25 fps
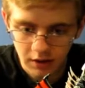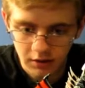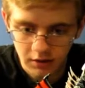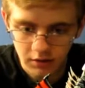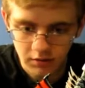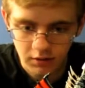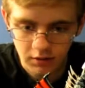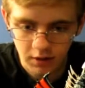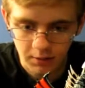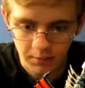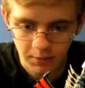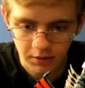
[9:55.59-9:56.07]
I
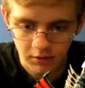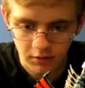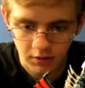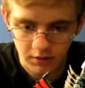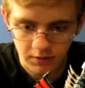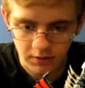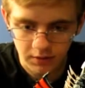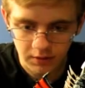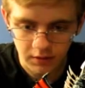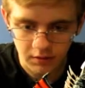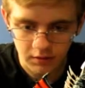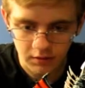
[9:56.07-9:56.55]
just cut
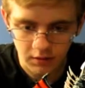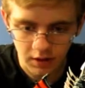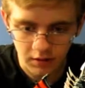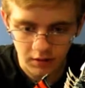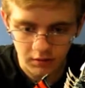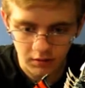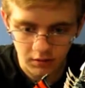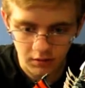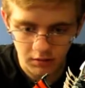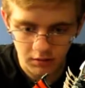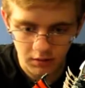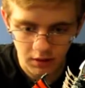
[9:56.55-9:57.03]
myself on this guy,
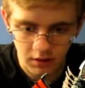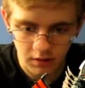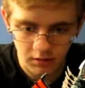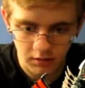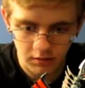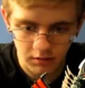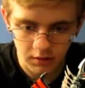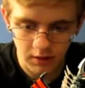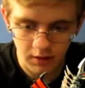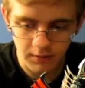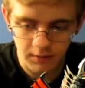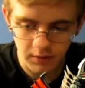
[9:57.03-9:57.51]
so this guy's
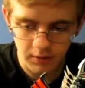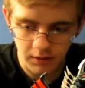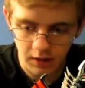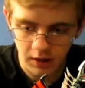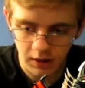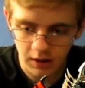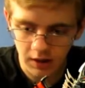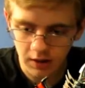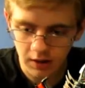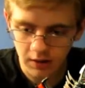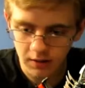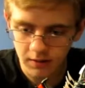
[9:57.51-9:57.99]
definitely